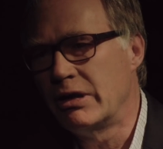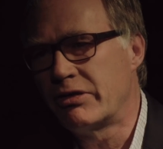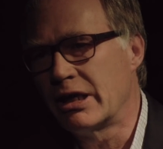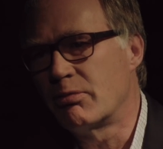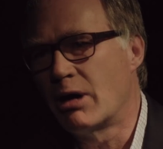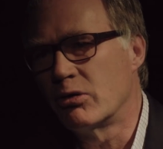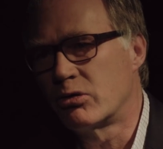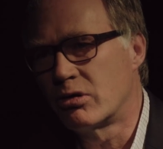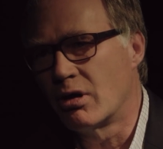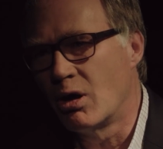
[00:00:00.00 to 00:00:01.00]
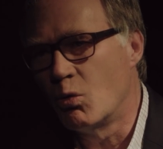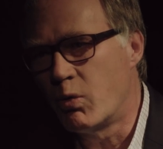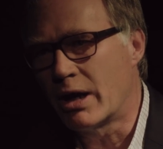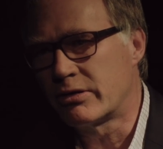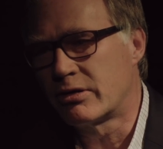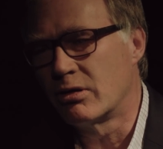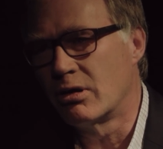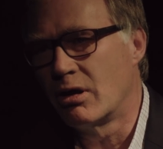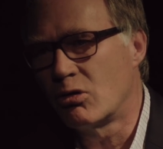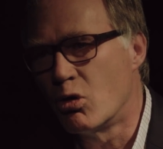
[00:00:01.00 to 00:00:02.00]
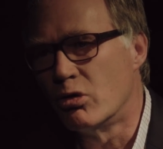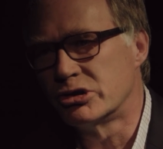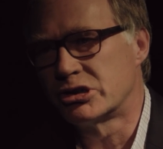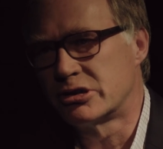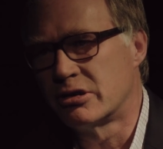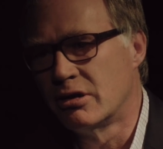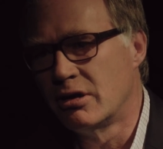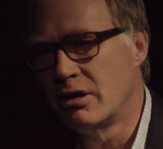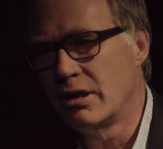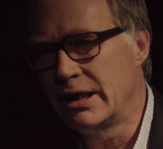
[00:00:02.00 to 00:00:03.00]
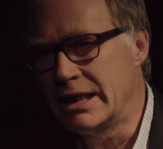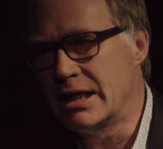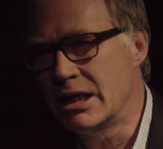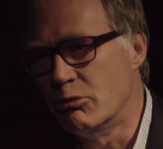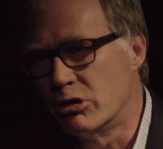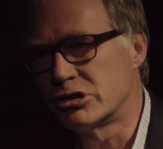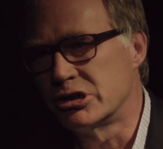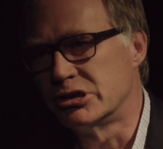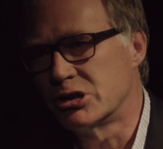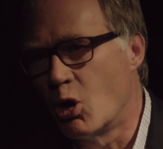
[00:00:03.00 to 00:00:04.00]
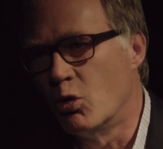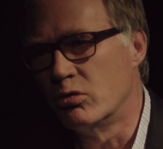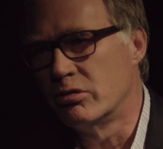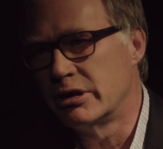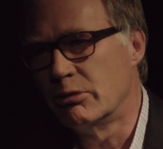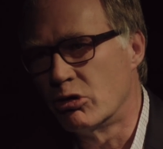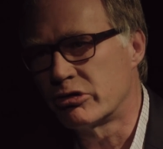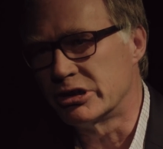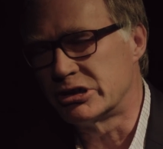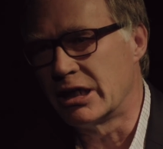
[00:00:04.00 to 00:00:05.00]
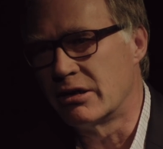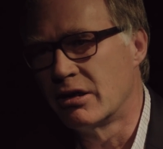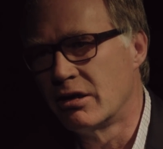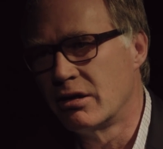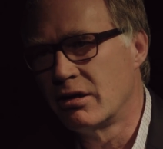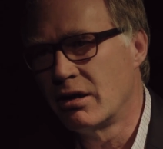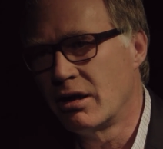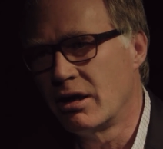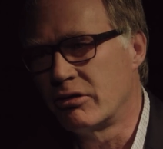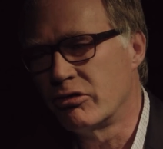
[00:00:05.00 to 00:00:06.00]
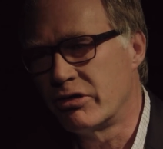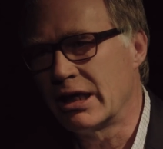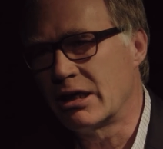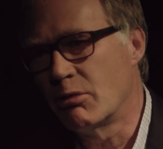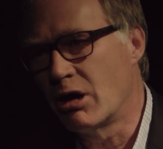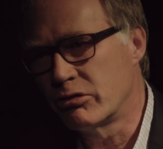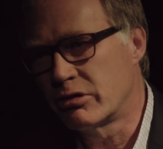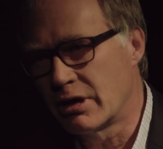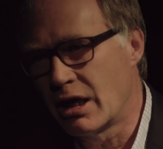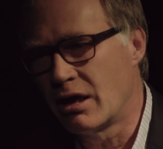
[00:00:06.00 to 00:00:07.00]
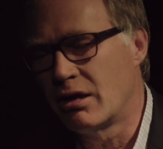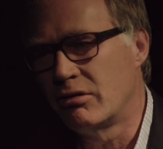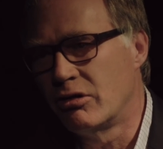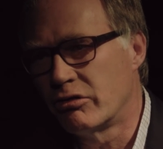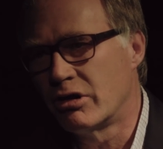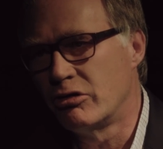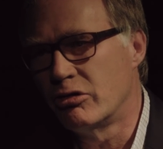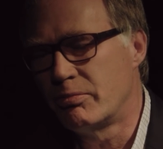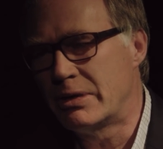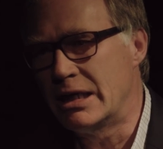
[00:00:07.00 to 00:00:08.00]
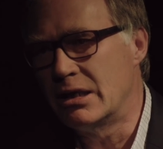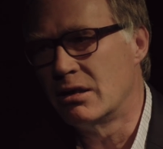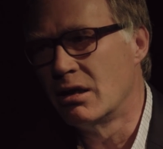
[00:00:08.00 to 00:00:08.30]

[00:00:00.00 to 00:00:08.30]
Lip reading: we think about what caused the emergence of democracy, to think about the Northern European